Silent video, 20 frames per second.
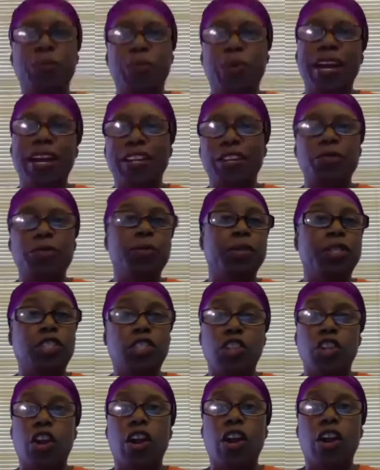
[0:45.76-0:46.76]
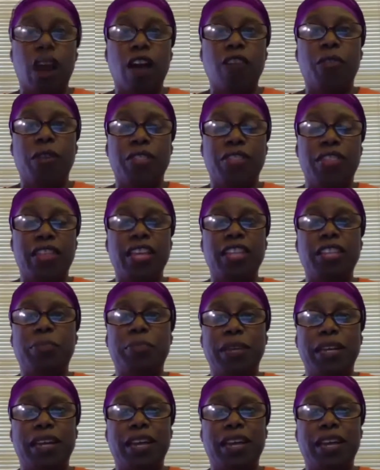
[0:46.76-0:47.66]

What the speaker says: you would start off with this,